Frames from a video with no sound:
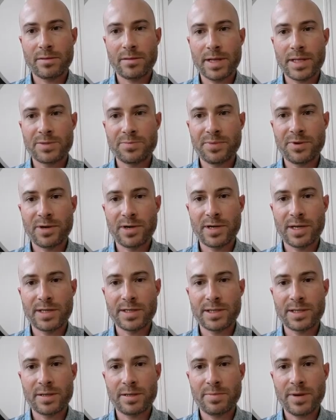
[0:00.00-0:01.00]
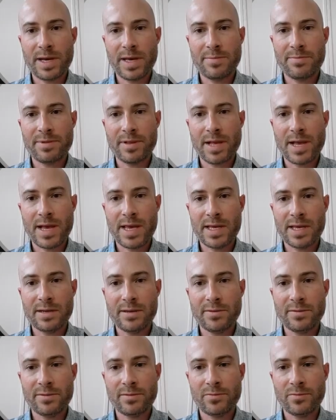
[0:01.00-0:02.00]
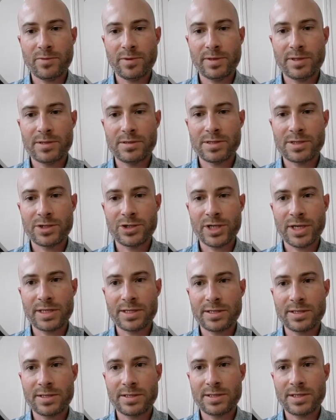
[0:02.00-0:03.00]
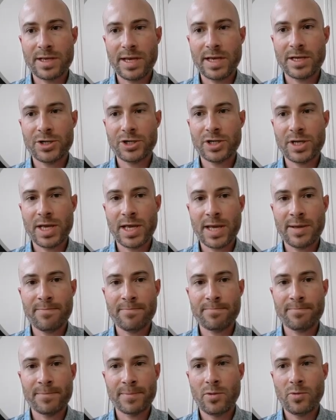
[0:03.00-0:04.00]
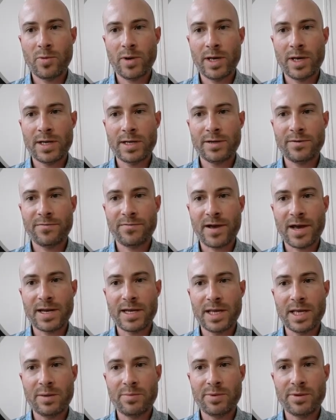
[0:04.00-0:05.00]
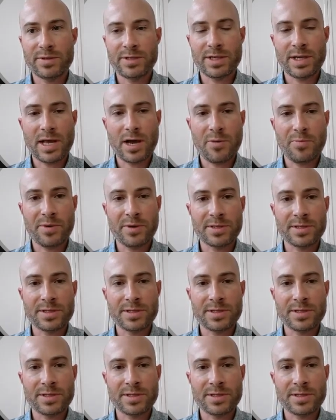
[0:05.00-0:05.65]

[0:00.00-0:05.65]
Let's put it into the pipeline with the suggested stage name. We got to define inputs and outputs.